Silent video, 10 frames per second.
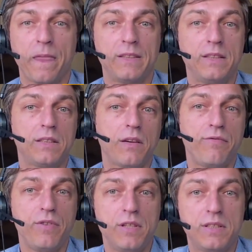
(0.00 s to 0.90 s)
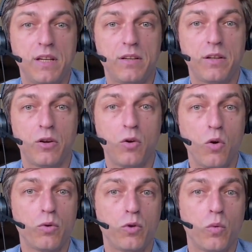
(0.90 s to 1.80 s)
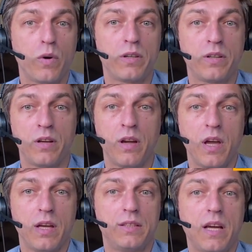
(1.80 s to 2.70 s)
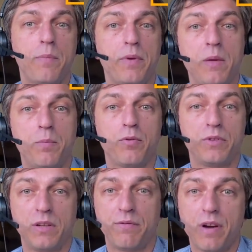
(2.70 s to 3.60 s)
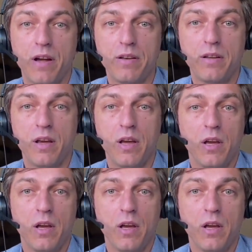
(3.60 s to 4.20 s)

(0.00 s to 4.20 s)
These are fees that go toward the upkeep of the fund.